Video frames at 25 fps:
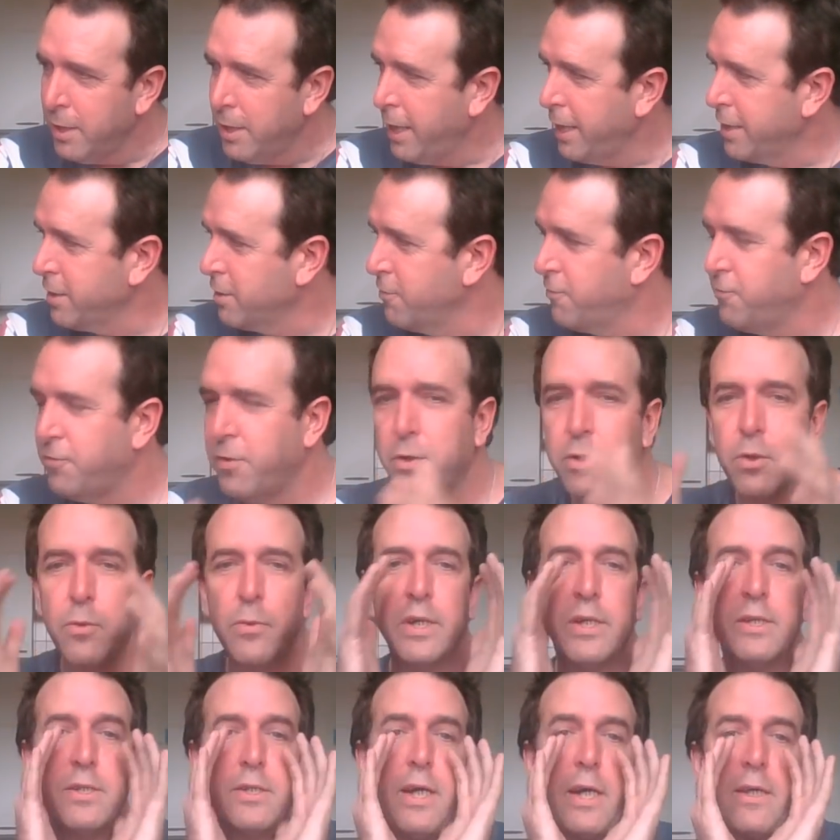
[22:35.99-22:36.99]
And the photo,
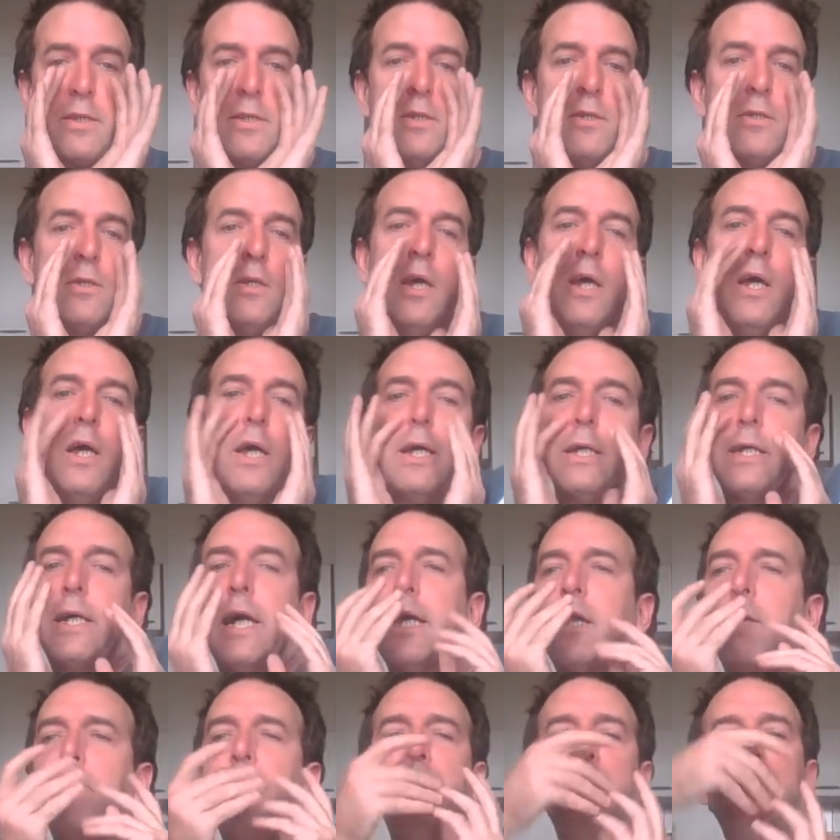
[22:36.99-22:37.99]
he's got this
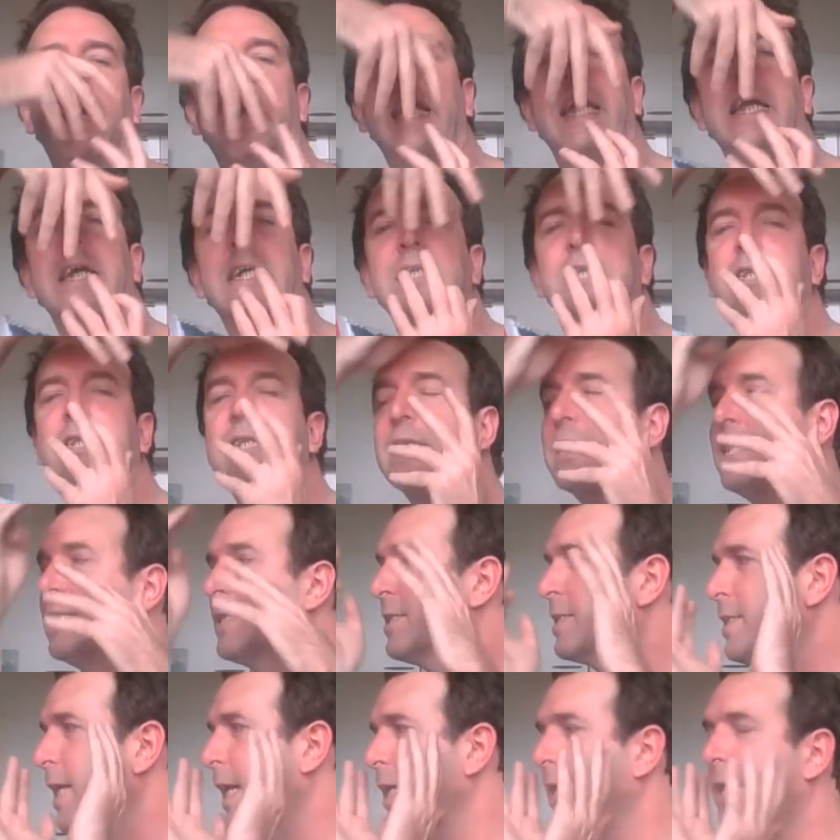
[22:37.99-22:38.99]
kind of paisley,
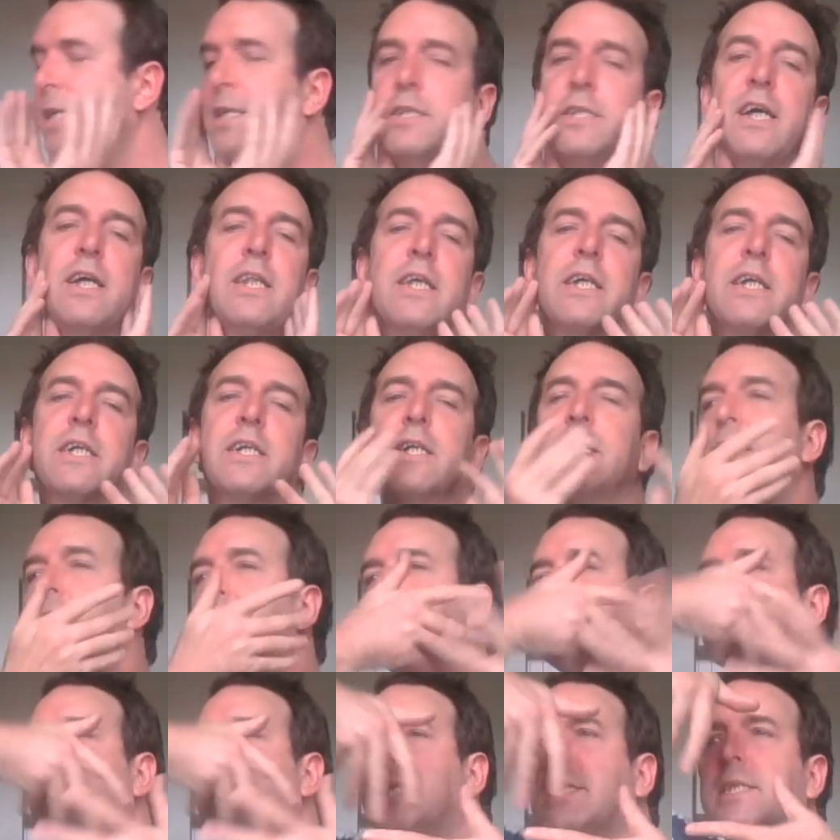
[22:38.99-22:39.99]
psychedelic,
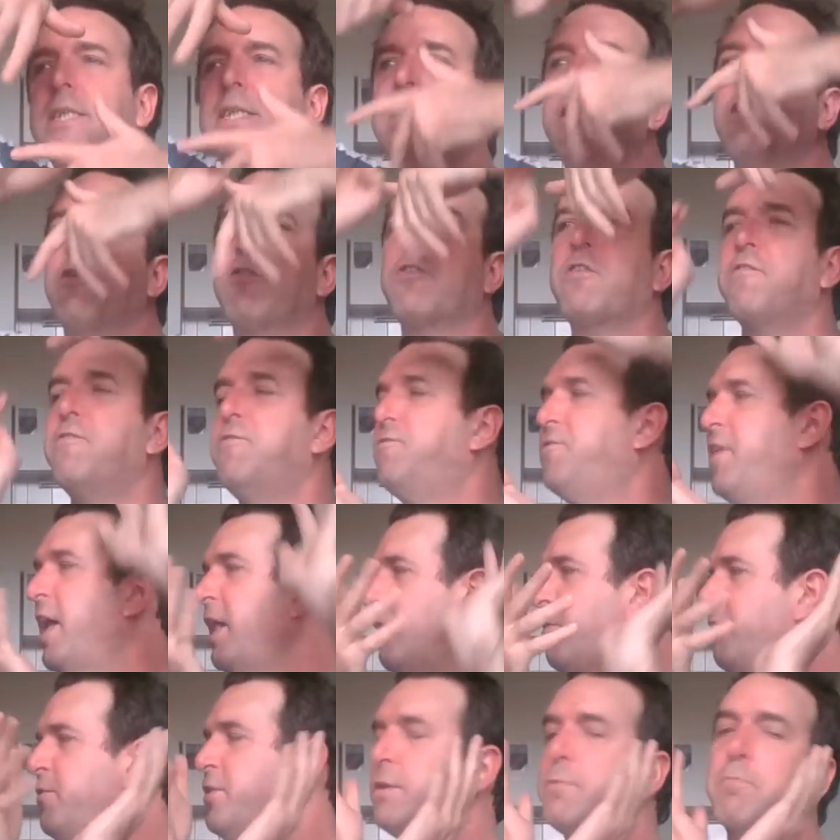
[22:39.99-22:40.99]
silk
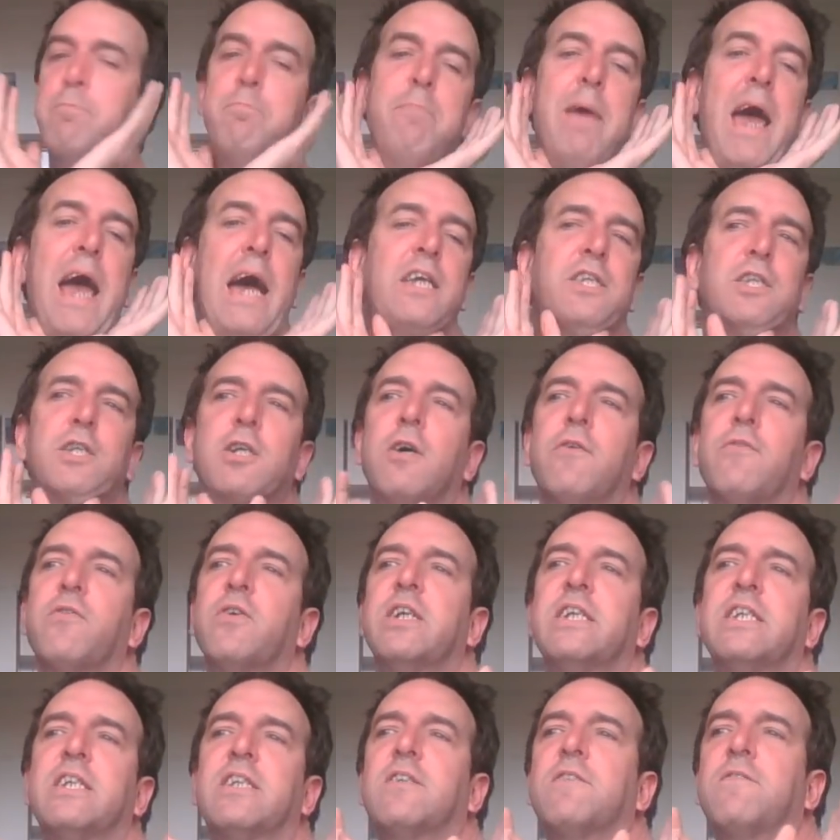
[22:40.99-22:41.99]
velvet mask over
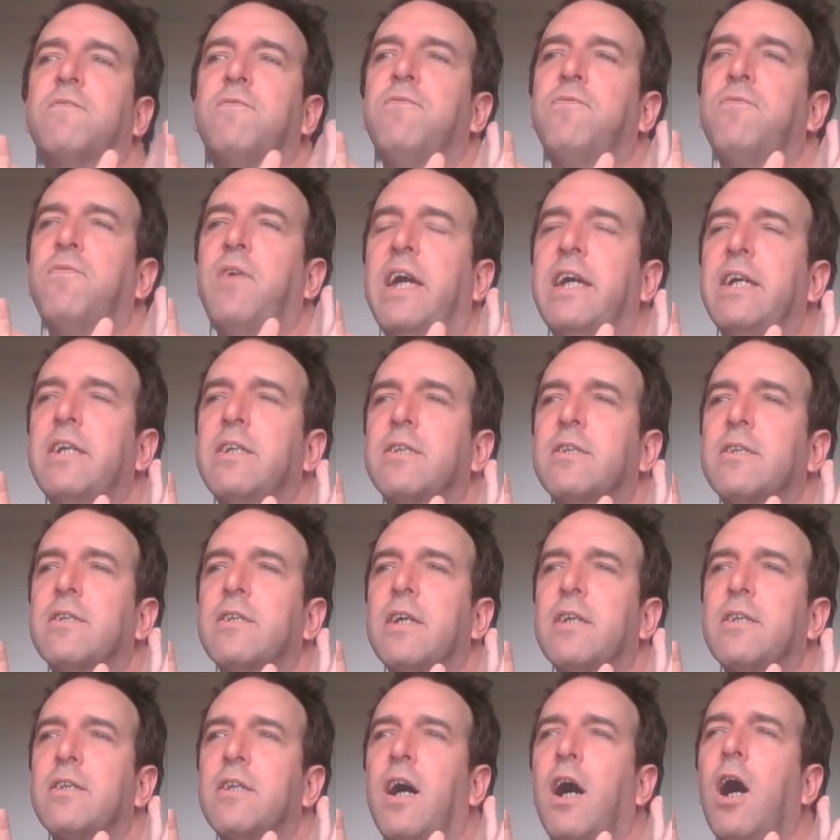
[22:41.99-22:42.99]
his face.
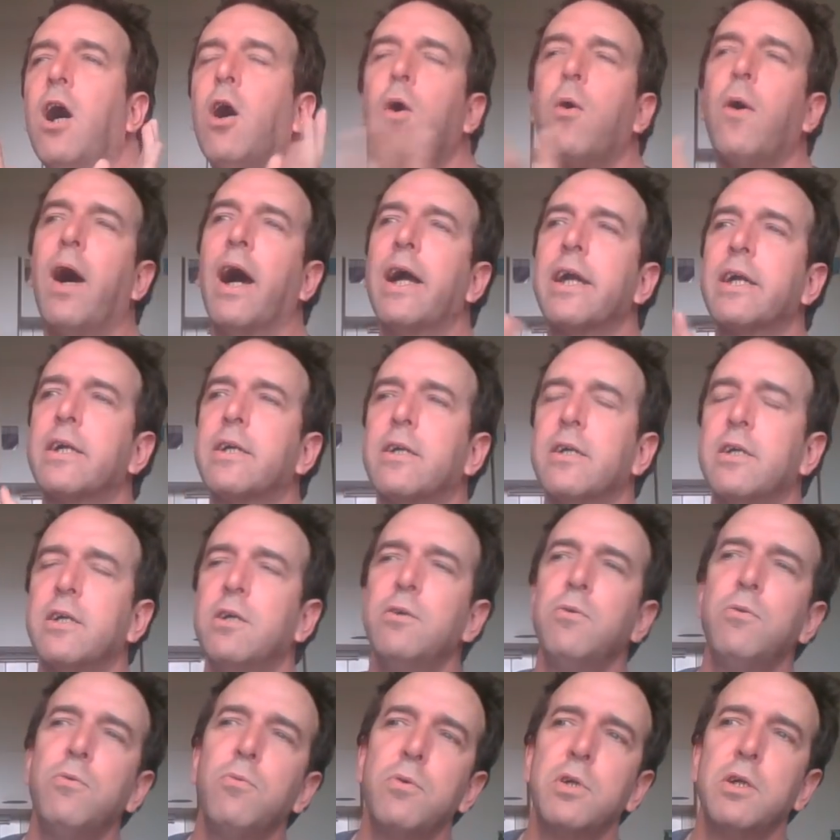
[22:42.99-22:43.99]
And I thought, oh,
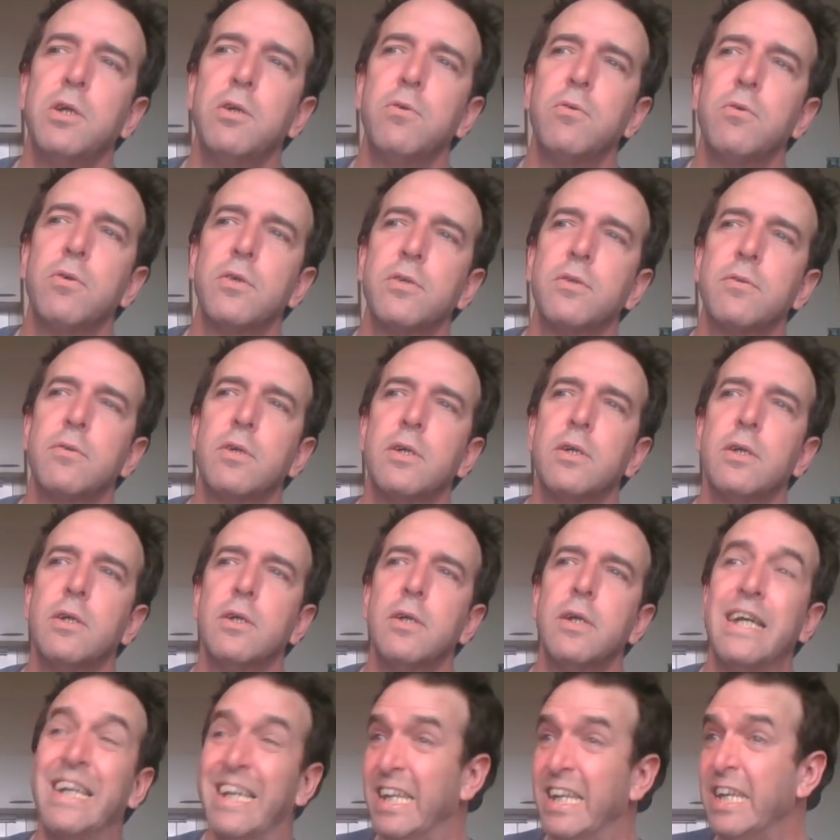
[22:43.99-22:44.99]
you're
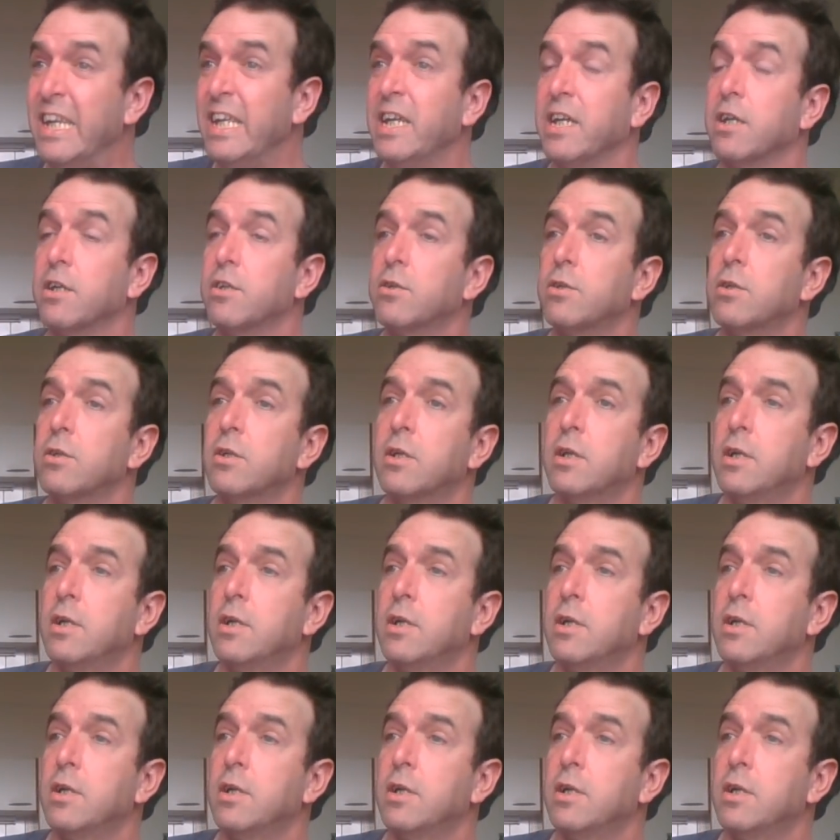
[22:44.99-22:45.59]
an idiot.